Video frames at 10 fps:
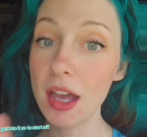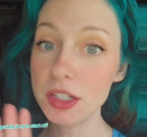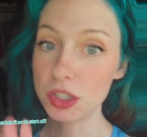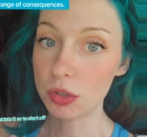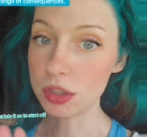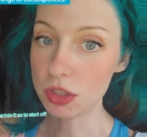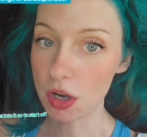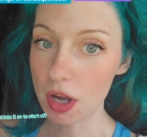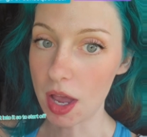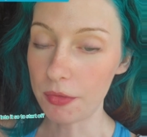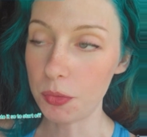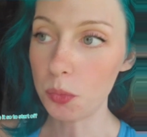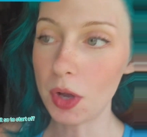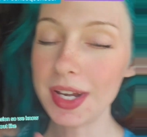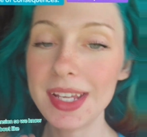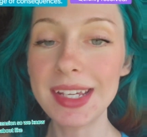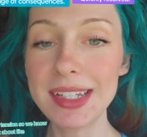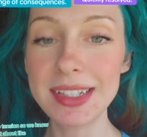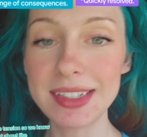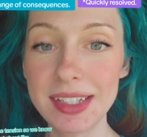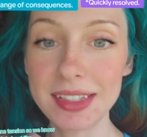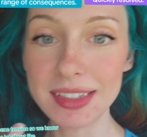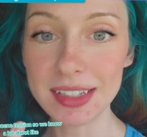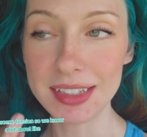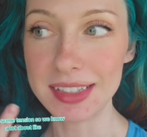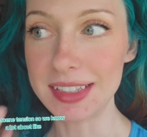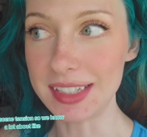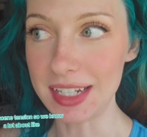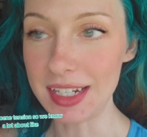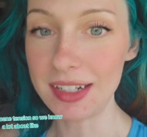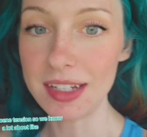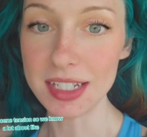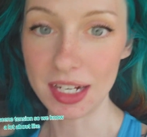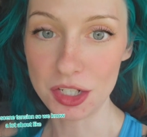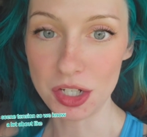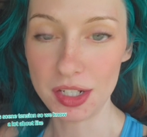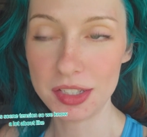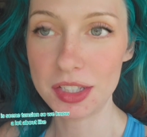So to start off, what is scene tension?